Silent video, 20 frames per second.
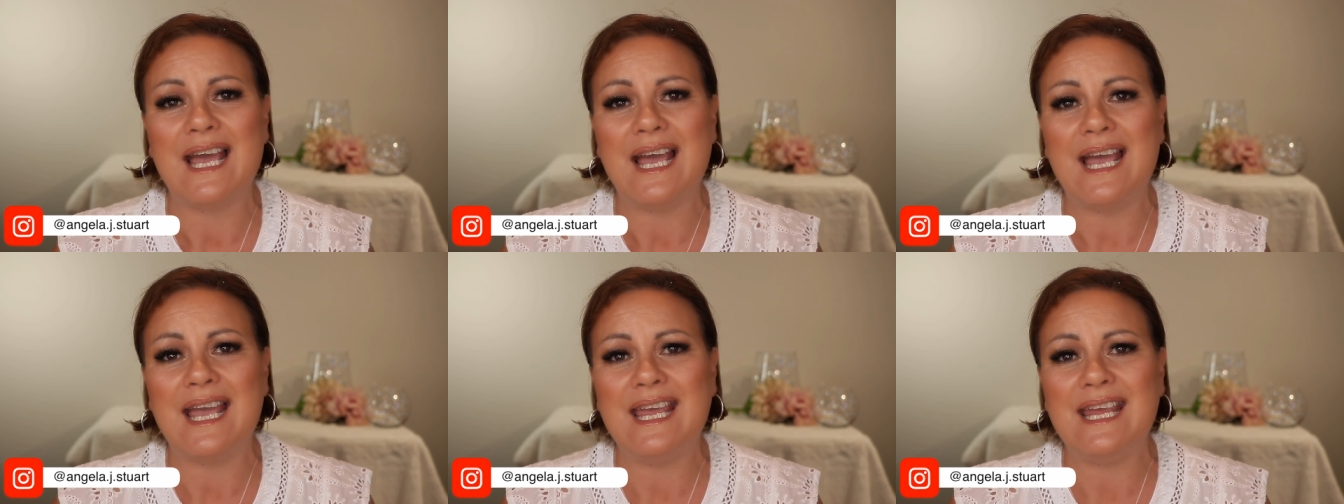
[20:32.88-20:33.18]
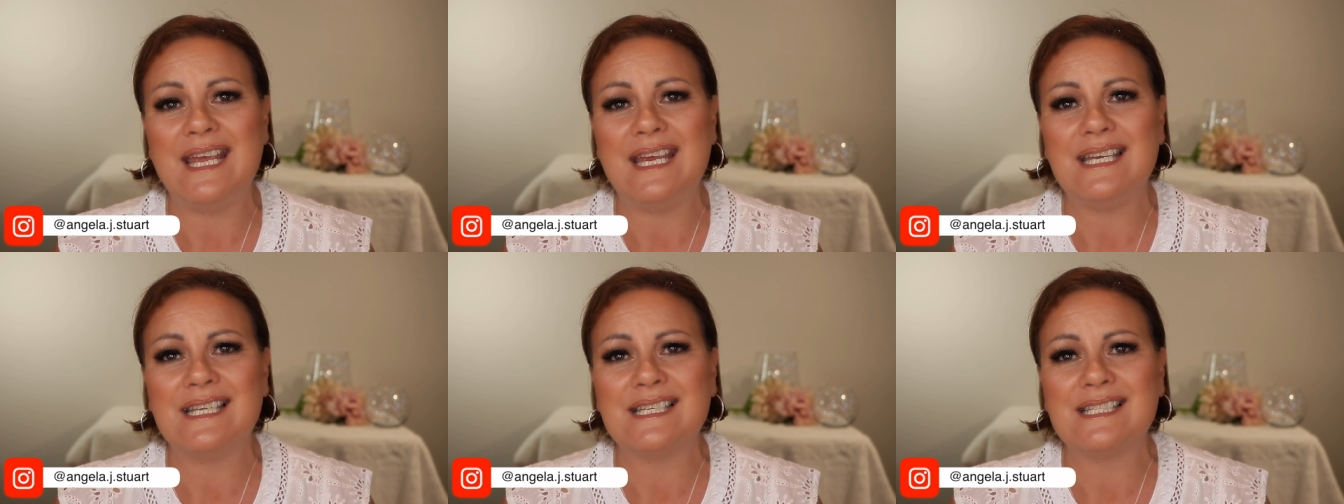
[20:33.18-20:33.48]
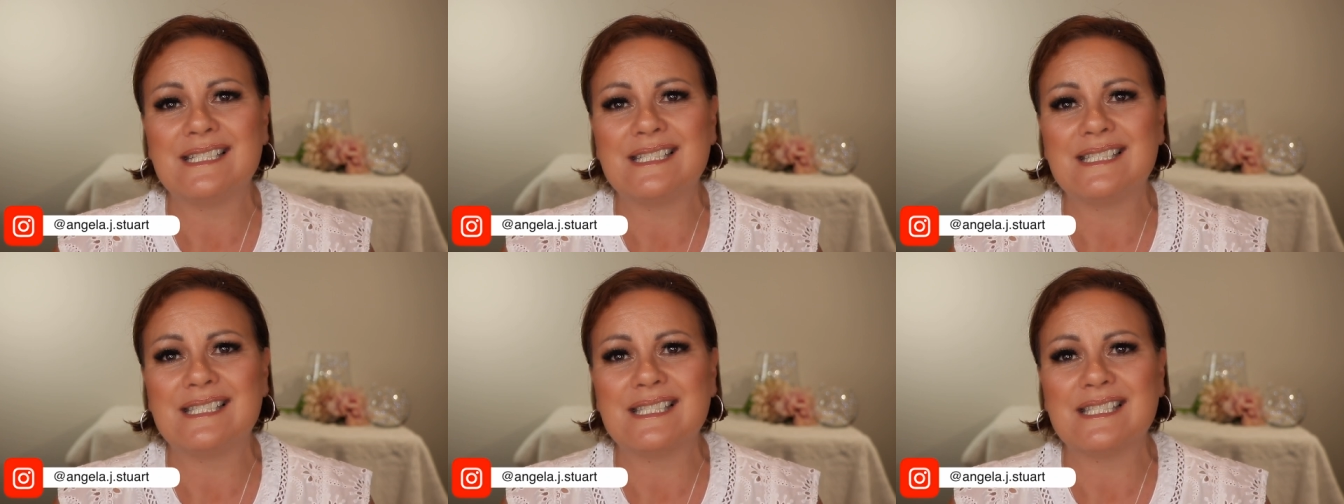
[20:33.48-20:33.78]

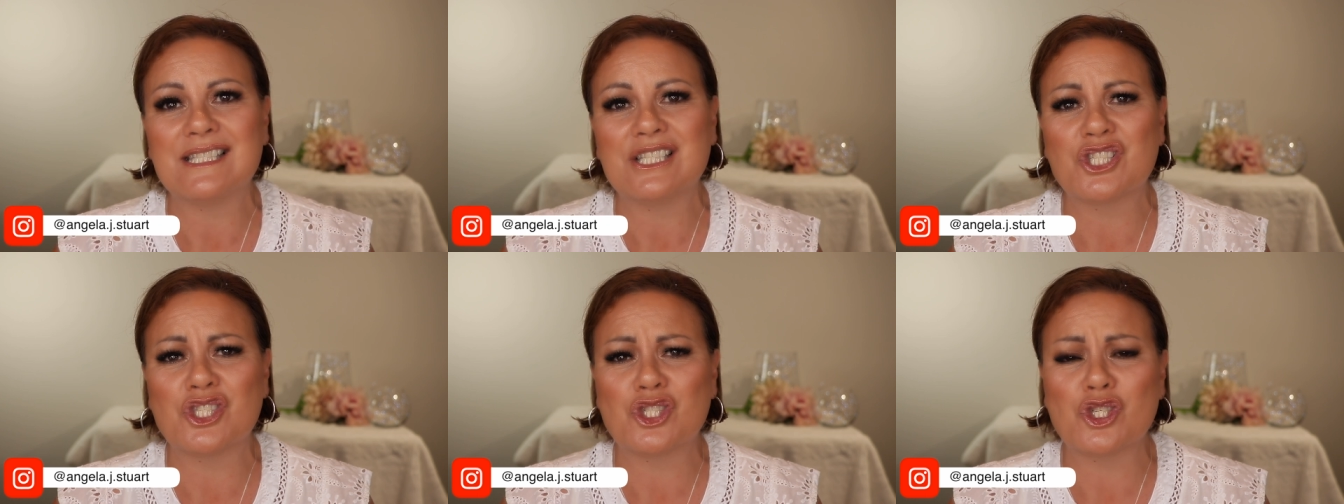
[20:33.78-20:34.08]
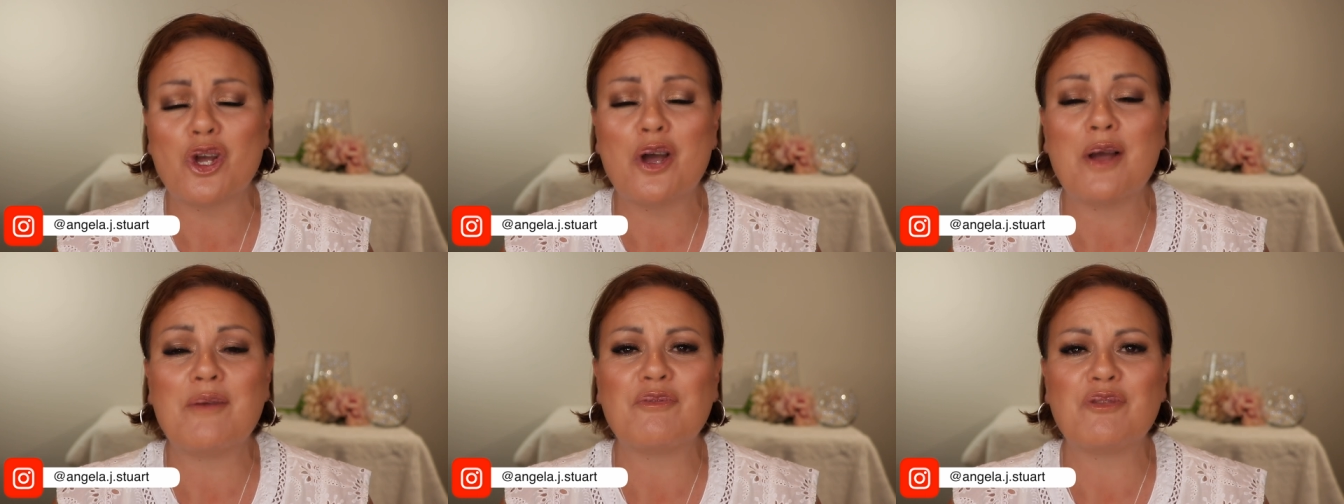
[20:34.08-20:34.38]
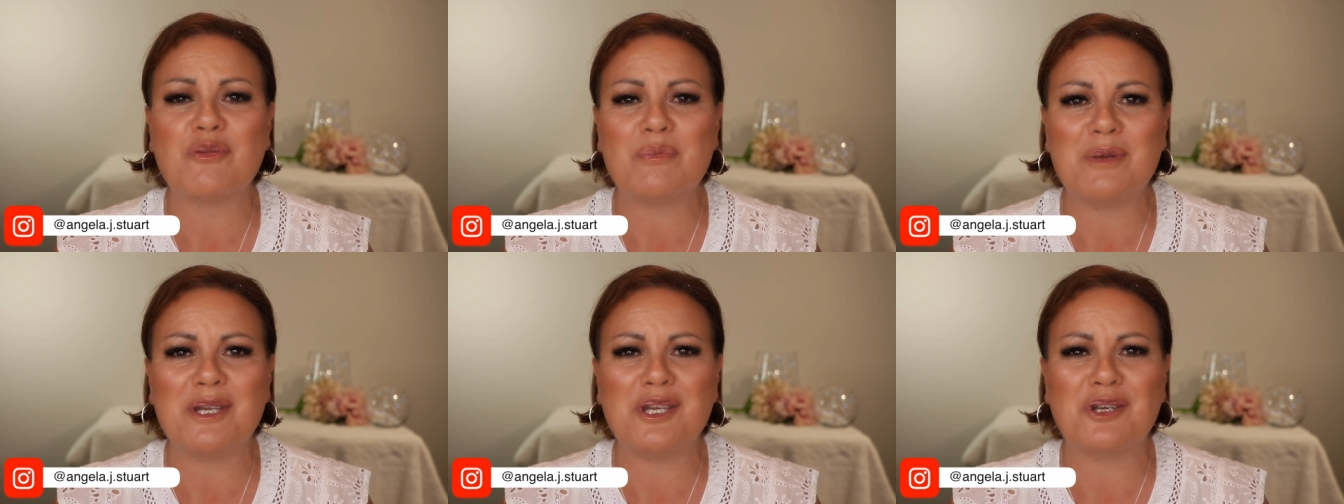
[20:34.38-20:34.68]
and just time
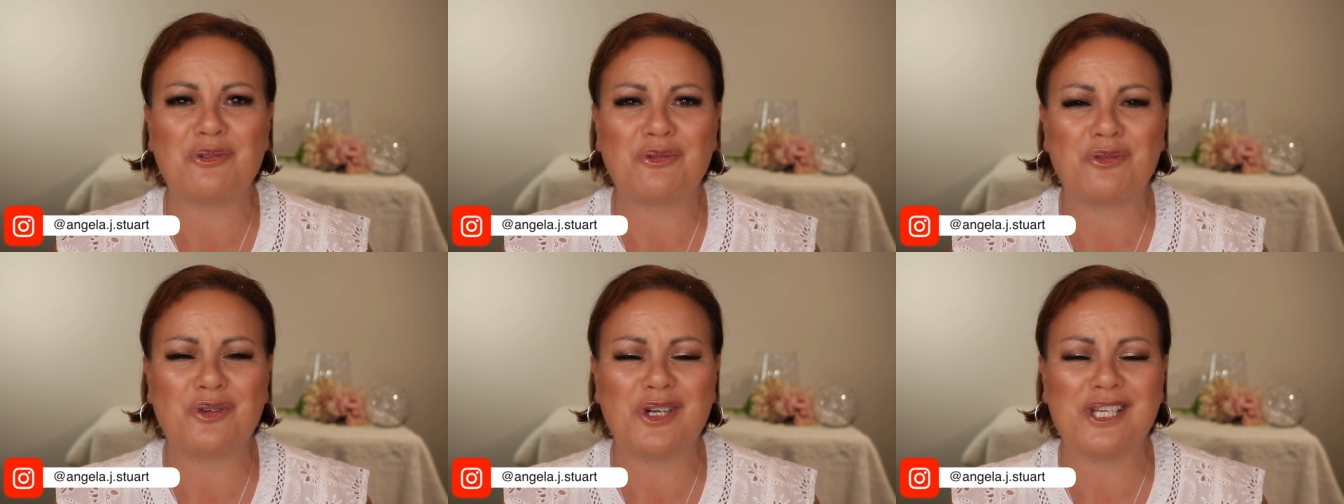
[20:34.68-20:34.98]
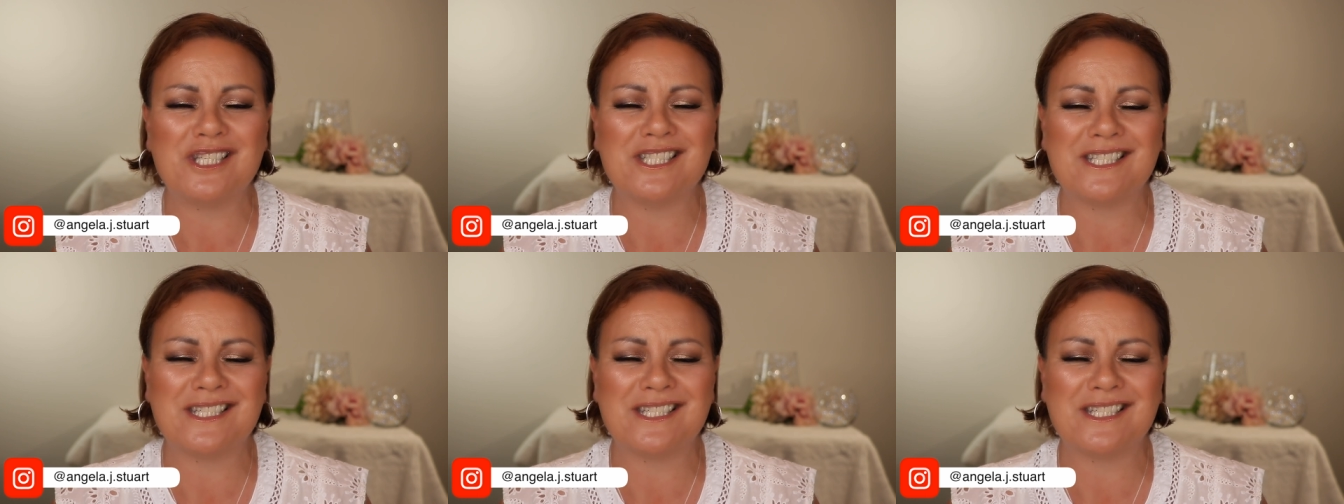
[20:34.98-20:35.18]
for me to find